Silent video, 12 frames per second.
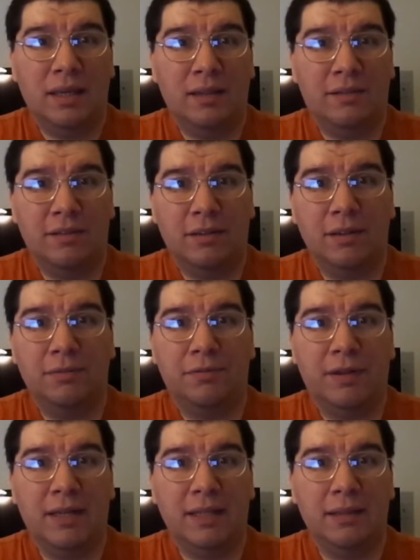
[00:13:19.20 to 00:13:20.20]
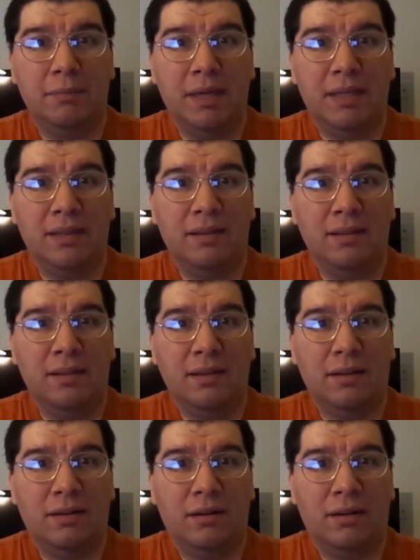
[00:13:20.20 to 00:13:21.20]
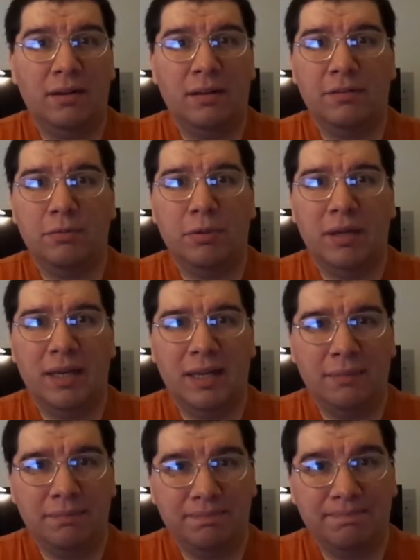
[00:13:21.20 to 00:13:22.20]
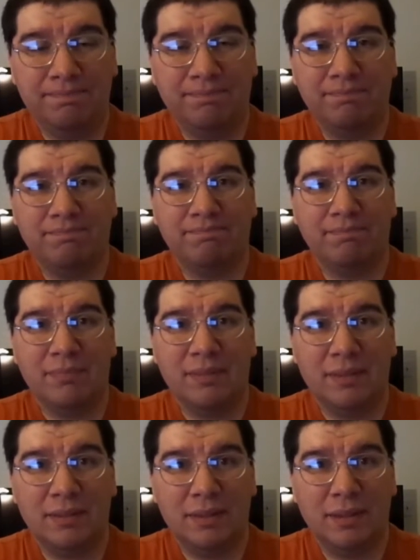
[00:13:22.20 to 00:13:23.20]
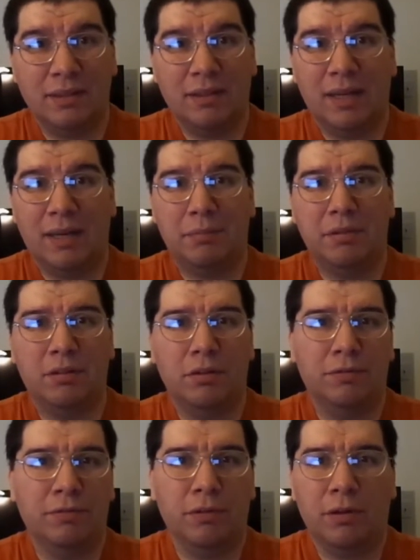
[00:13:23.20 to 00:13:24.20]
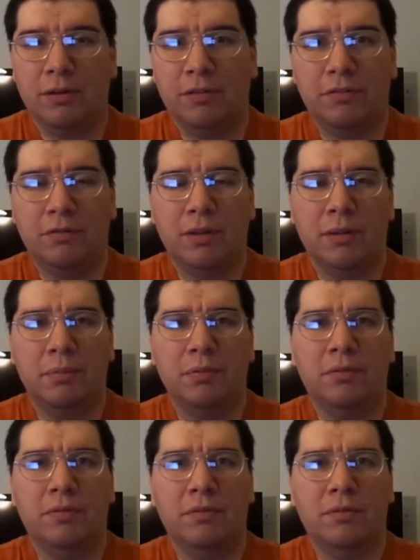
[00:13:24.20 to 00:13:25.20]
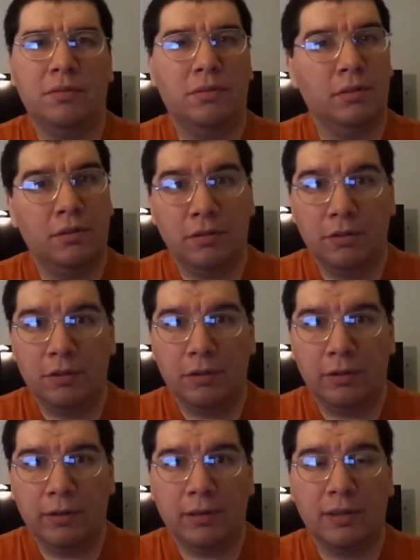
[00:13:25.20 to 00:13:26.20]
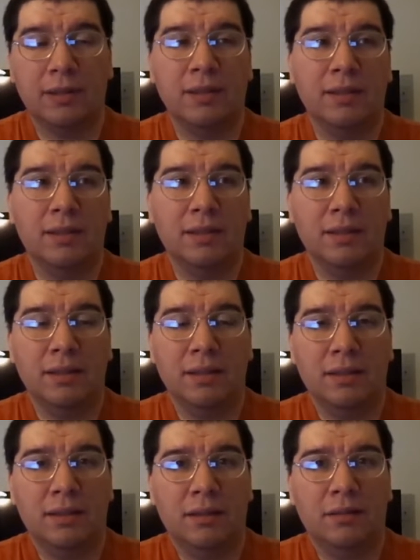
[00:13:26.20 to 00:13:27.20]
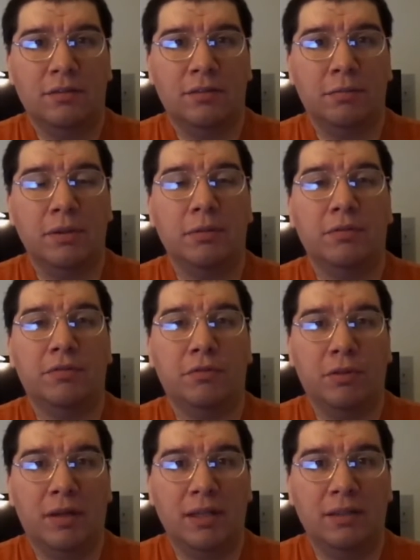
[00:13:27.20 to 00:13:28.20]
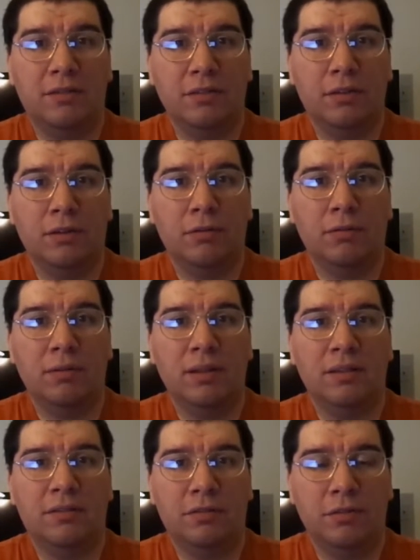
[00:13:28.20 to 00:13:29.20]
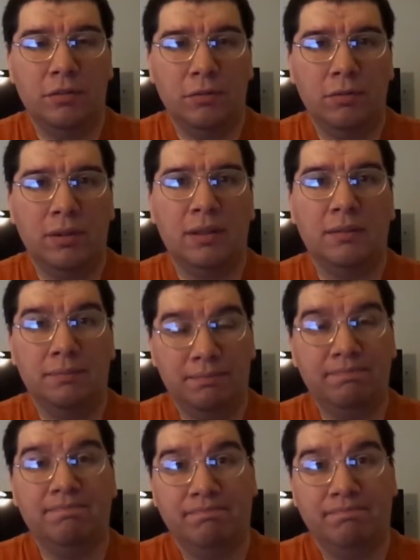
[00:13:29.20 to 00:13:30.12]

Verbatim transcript: Until he finally made it all on his way, you know, having to go for all this trouble to go to New York, just when he was trying to go into um,